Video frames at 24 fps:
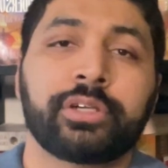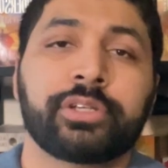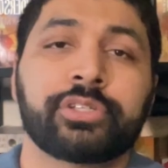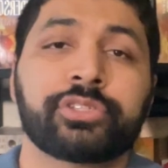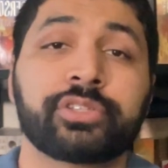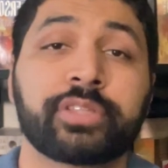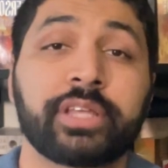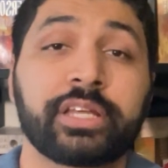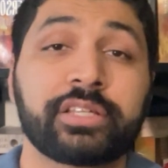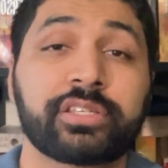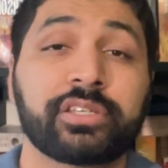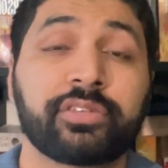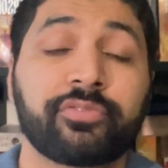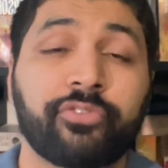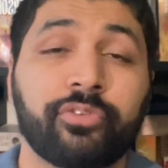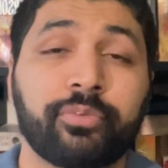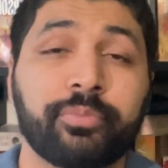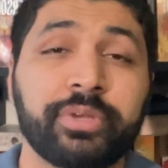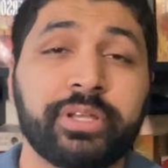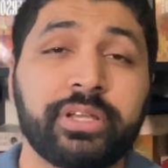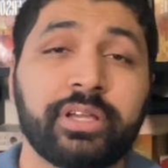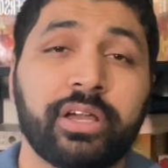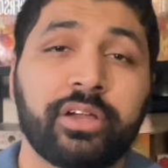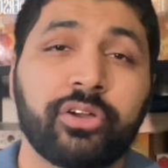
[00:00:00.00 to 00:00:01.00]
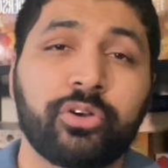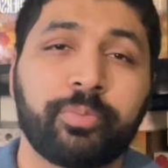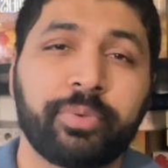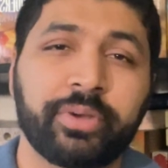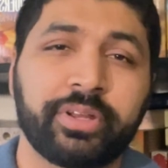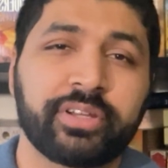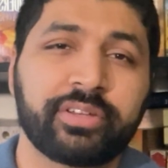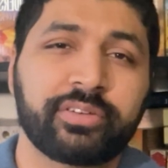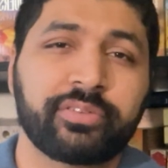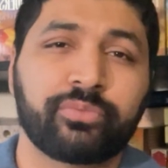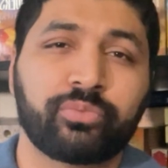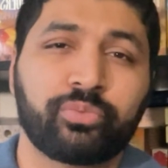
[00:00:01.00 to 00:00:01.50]
So that's it for me. I hope I
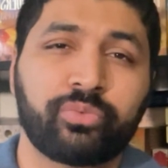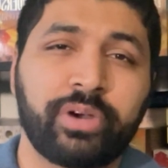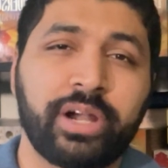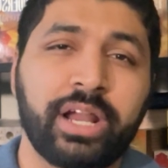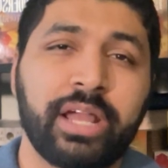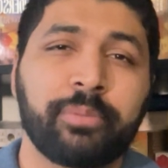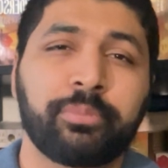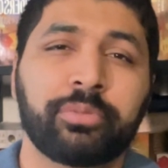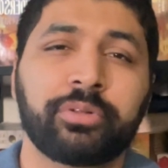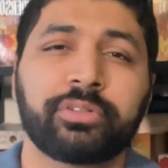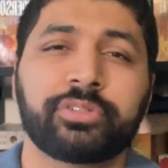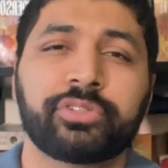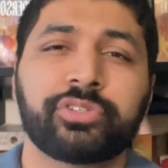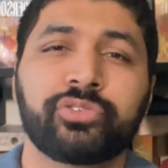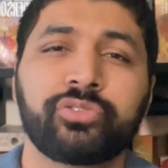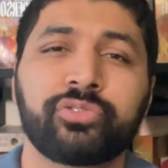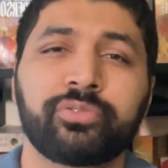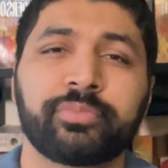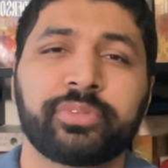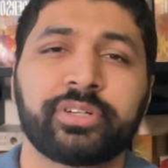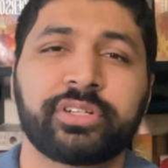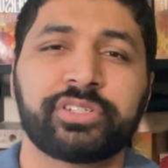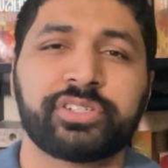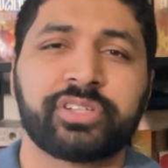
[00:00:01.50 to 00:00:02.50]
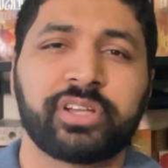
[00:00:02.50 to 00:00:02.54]
didn't ramble too much.